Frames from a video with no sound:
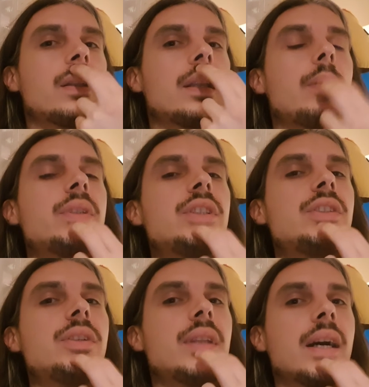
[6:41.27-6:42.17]
Now, as you
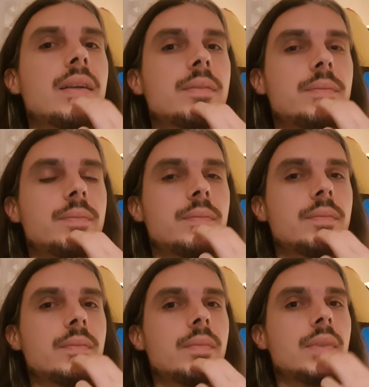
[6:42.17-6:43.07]
do that,
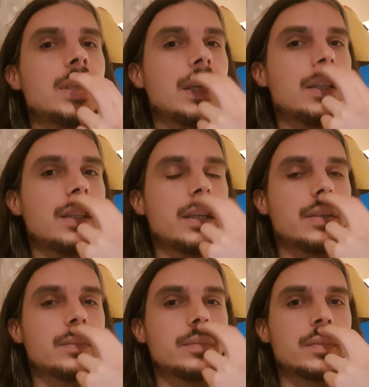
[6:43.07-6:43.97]
the other thing
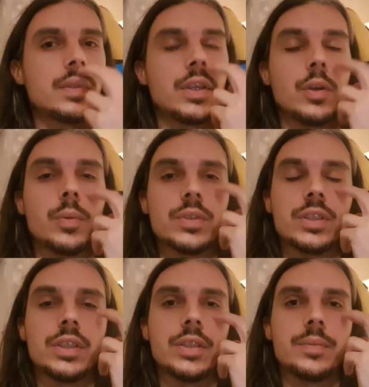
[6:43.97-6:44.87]
that you'll want to
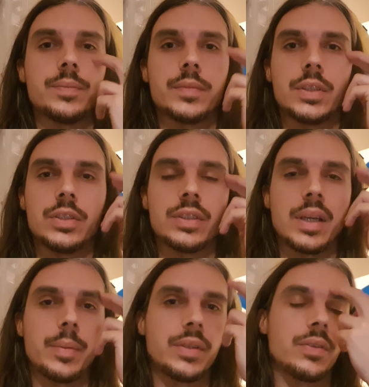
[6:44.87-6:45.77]
do as you're
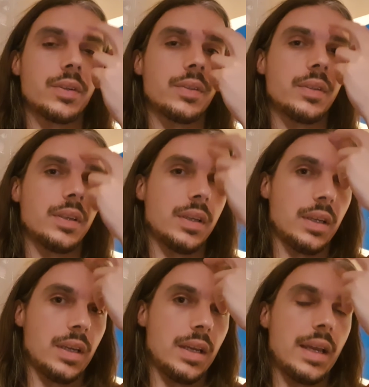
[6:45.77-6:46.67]
tapping through
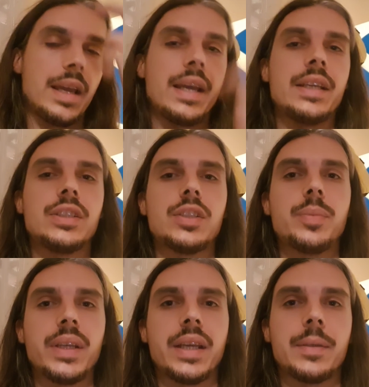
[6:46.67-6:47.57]
is just
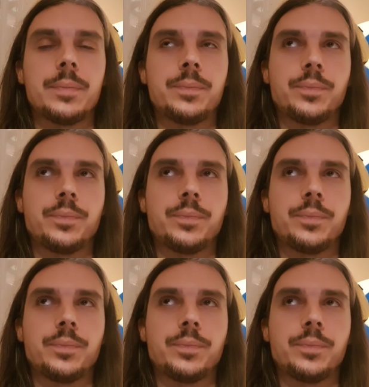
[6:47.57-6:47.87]
begin